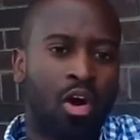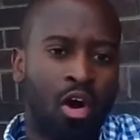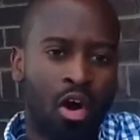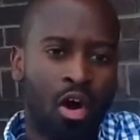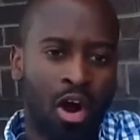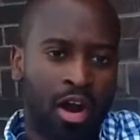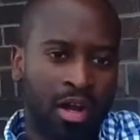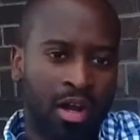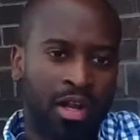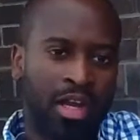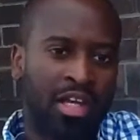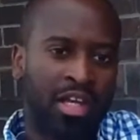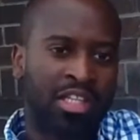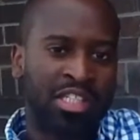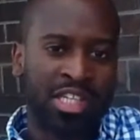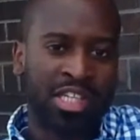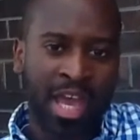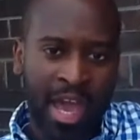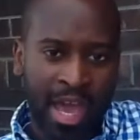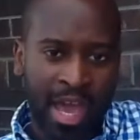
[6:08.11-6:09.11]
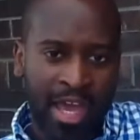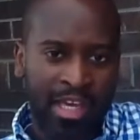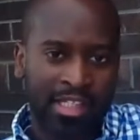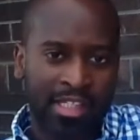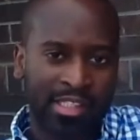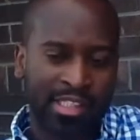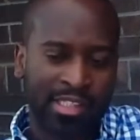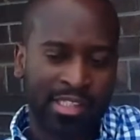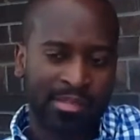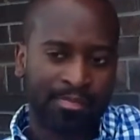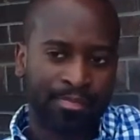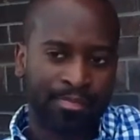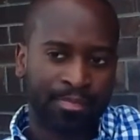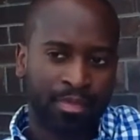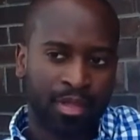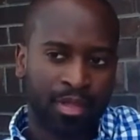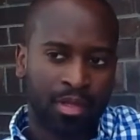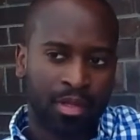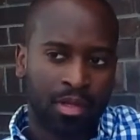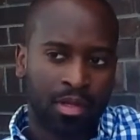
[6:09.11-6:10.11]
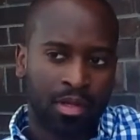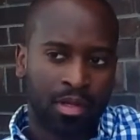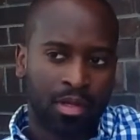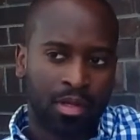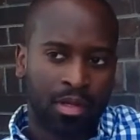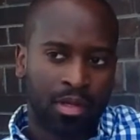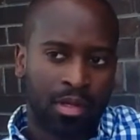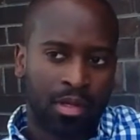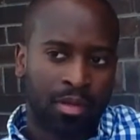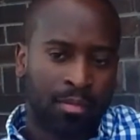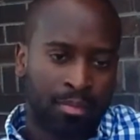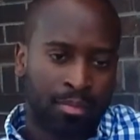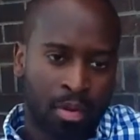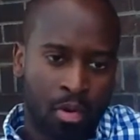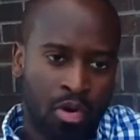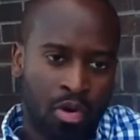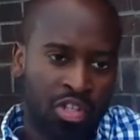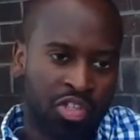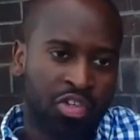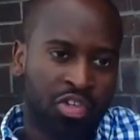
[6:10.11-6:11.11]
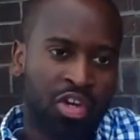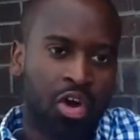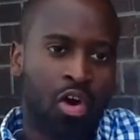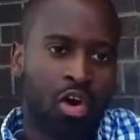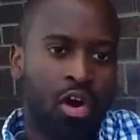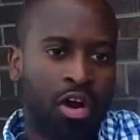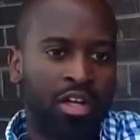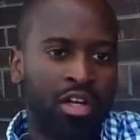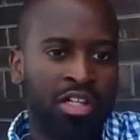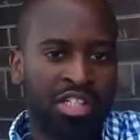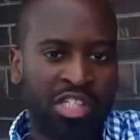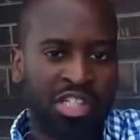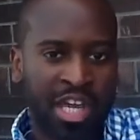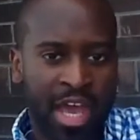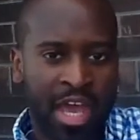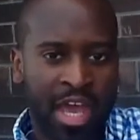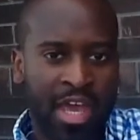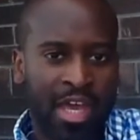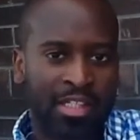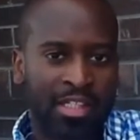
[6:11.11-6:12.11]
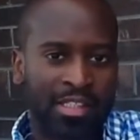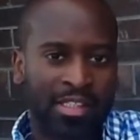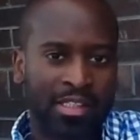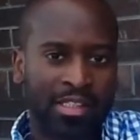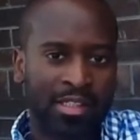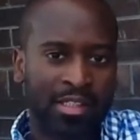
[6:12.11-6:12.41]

art and jazz. Poetry, art, and jazz.